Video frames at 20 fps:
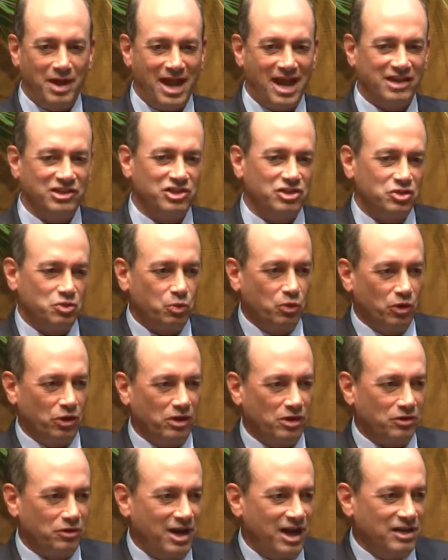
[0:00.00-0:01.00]
how does this
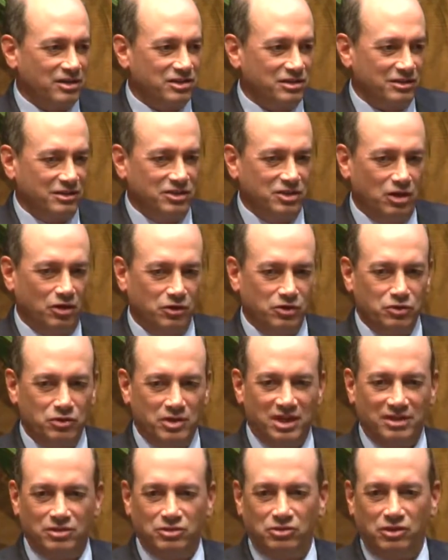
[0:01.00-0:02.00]
work, or how does it, you
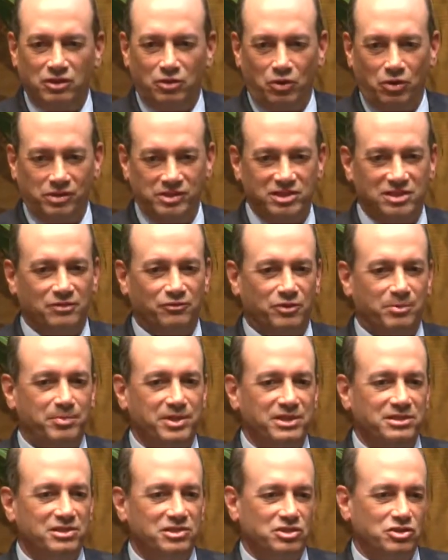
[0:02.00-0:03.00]
get to look at all these different
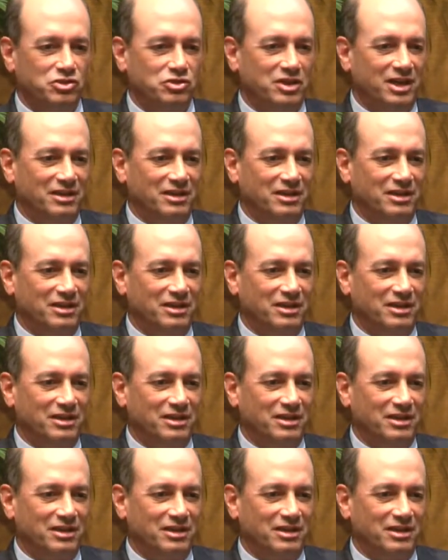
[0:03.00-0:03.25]
businesses.